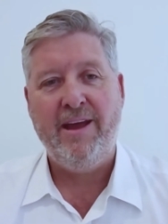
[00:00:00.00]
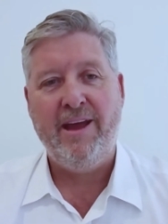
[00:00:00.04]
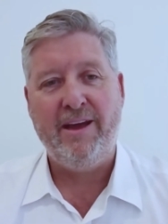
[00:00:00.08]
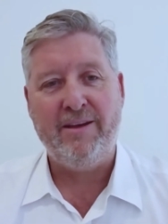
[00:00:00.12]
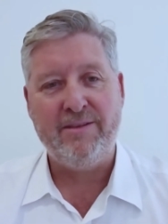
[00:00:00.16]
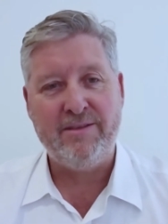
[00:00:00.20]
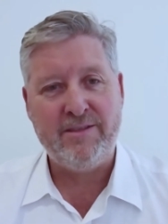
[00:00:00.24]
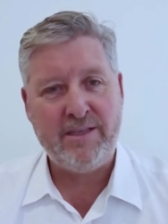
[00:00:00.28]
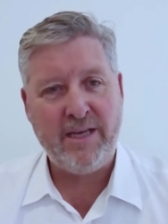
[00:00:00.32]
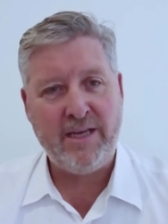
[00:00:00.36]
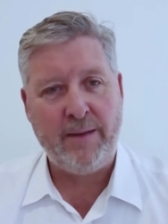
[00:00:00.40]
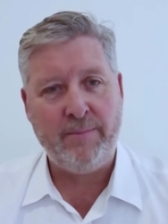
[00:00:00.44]

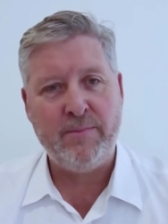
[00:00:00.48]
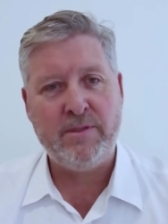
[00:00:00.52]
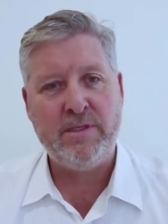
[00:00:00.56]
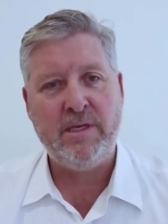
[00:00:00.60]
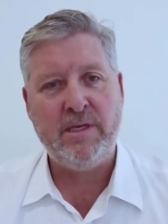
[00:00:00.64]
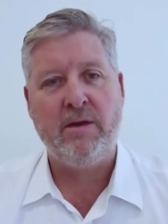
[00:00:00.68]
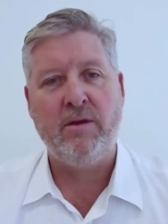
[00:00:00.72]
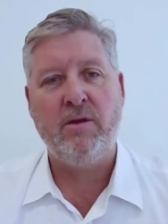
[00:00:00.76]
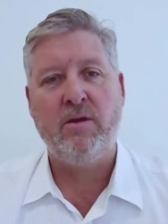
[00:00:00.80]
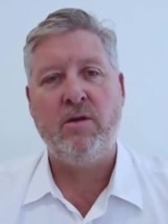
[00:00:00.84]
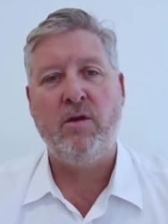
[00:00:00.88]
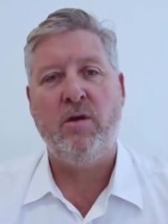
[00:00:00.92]
our
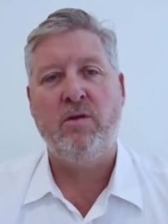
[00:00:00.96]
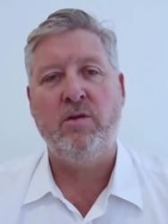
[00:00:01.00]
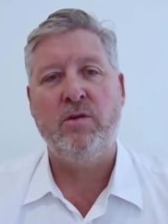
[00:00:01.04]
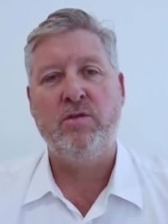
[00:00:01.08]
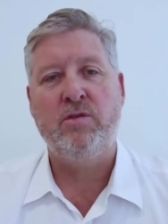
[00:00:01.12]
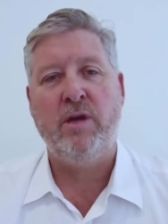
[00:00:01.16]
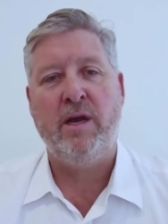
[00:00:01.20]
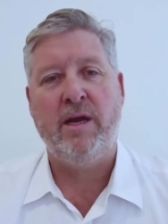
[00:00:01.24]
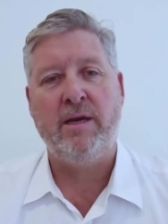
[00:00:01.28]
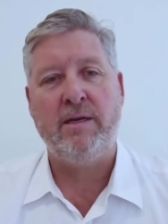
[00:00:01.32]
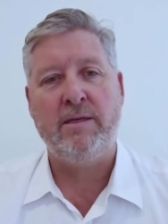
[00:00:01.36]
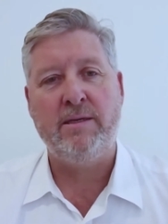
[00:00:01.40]
Samsung
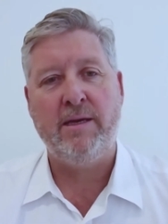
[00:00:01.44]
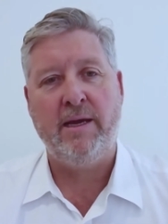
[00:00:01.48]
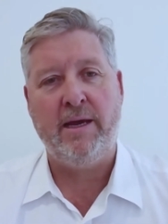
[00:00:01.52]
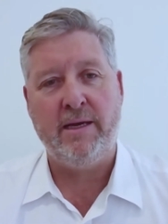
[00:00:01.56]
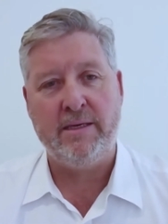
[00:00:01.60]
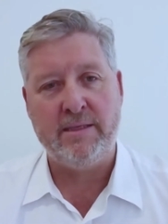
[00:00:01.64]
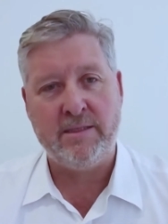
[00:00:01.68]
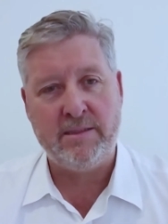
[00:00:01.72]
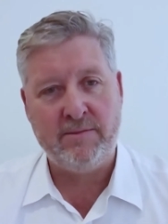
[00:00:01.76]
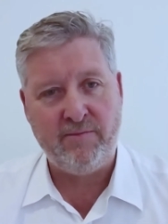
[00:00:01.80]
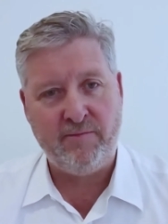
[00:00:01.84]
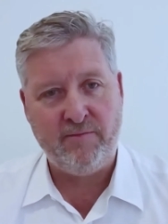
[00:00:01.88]
contract,
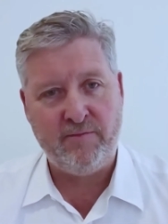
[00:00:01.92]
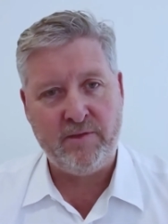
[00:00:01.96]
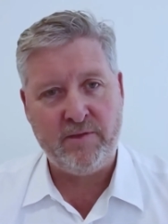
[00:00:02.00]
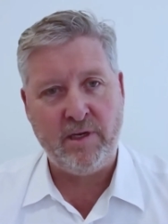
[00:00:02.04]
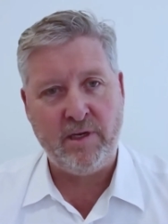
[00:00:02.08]
us